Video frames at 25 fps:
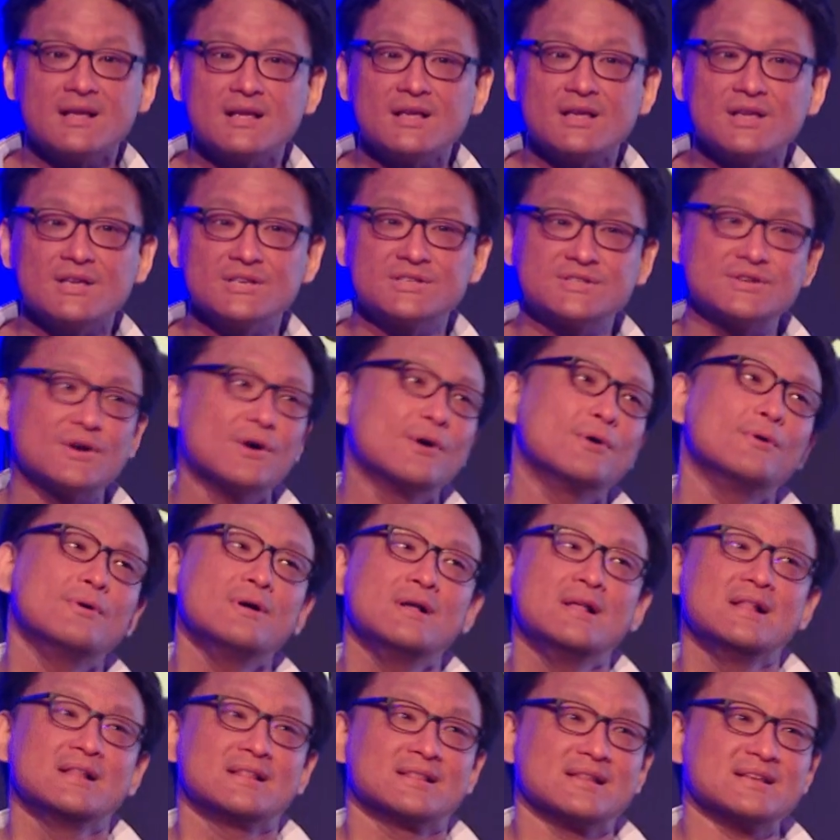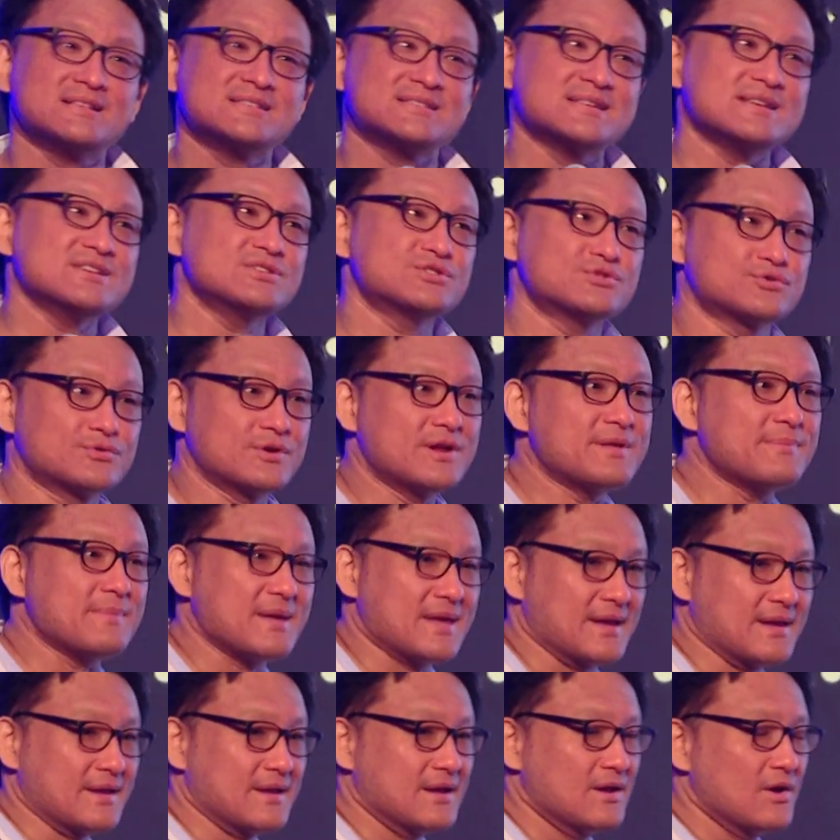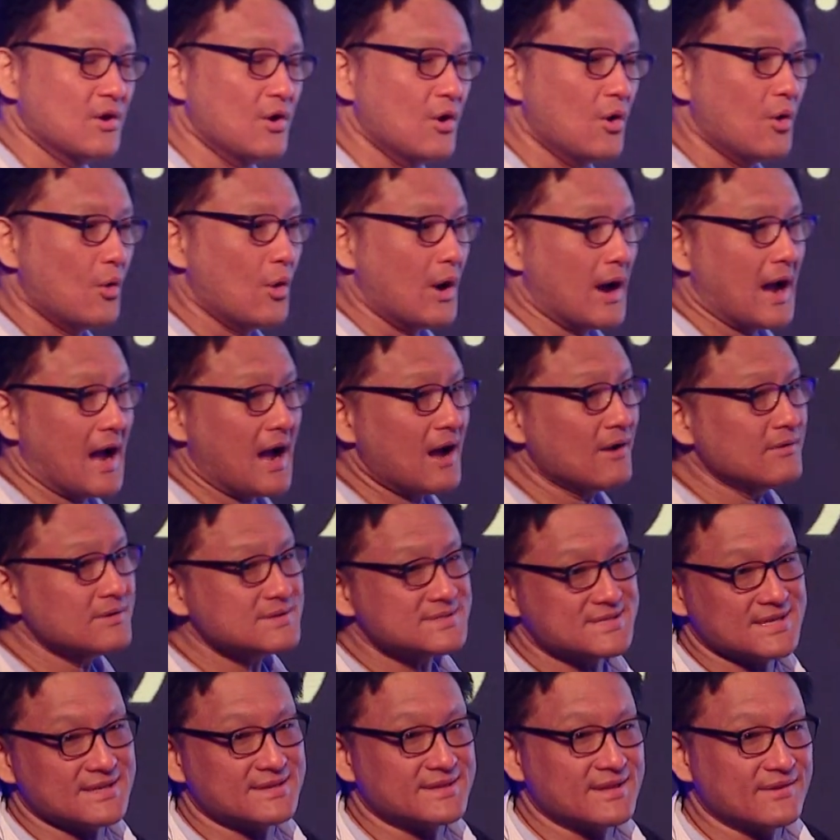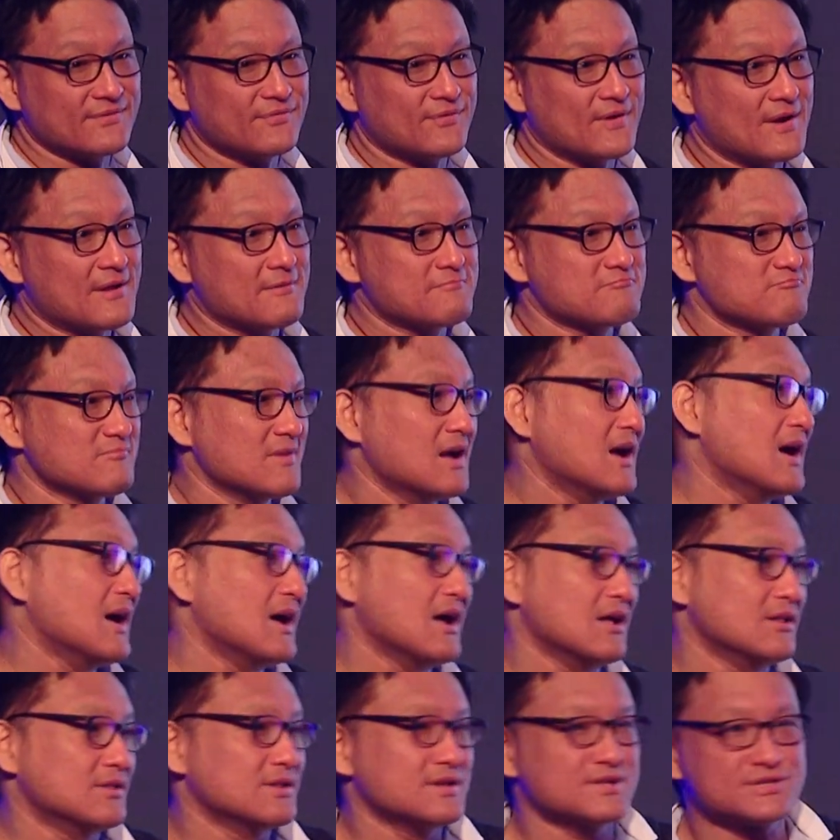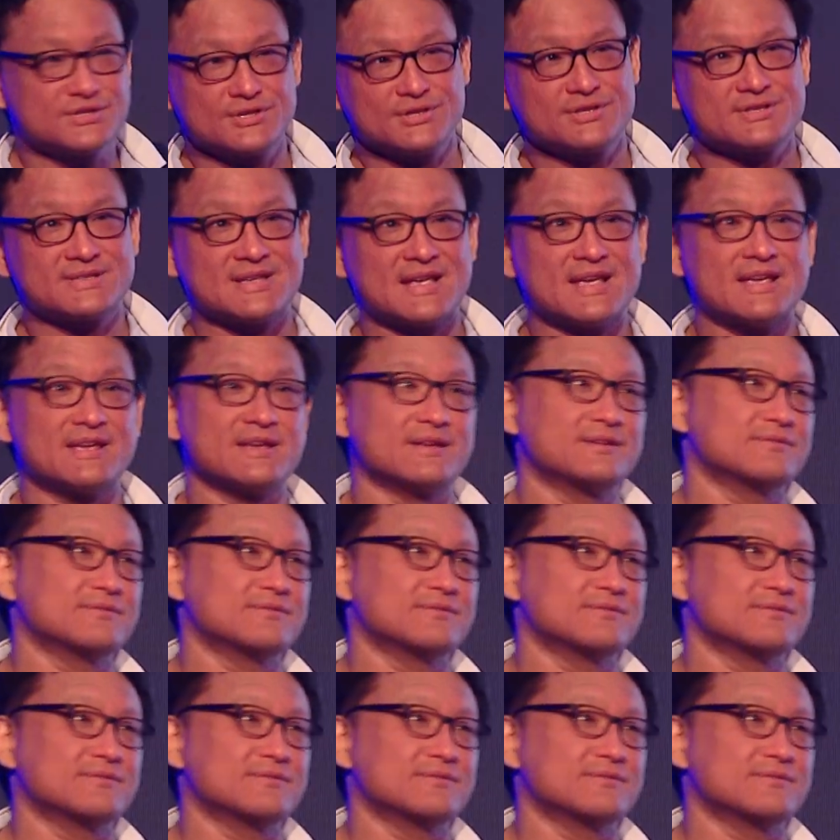So let's say streaming. How is it different? Let's just say